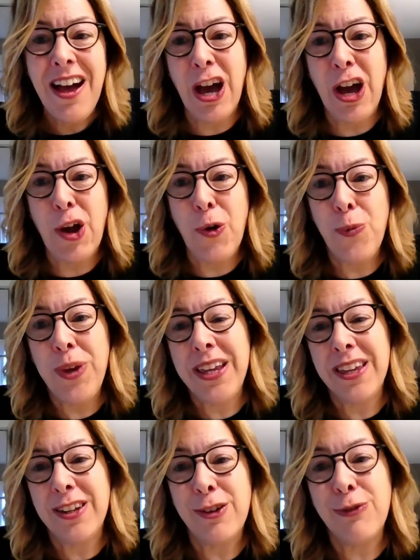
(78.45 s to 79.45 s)
uh, we
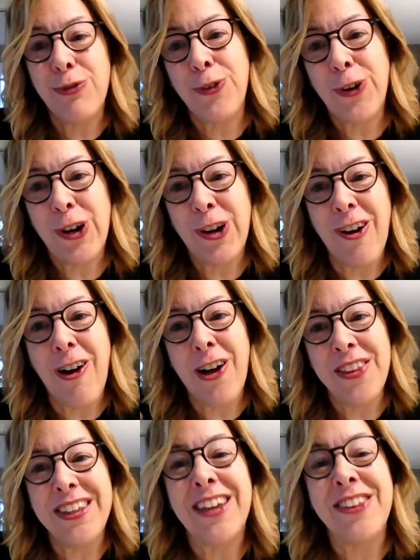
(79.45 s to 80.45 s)
can infer
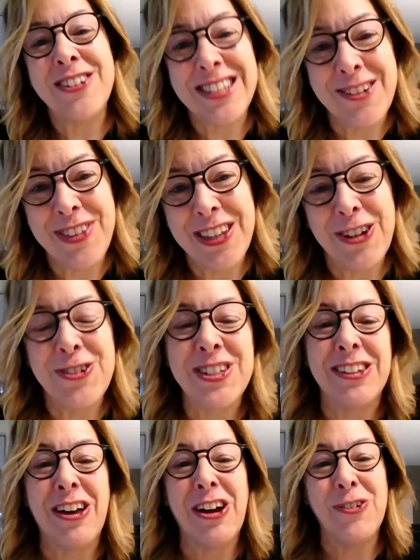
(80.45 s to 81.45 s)
all the other stuff that goes
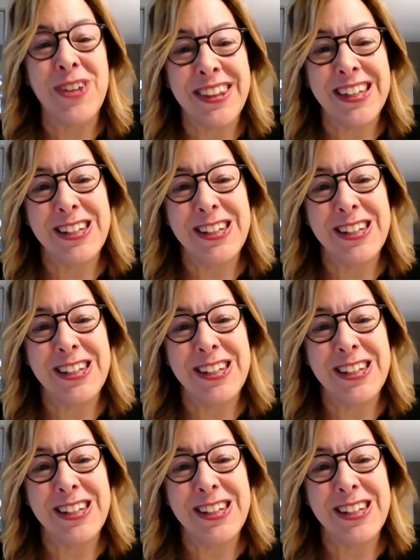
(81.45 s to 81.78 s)
along with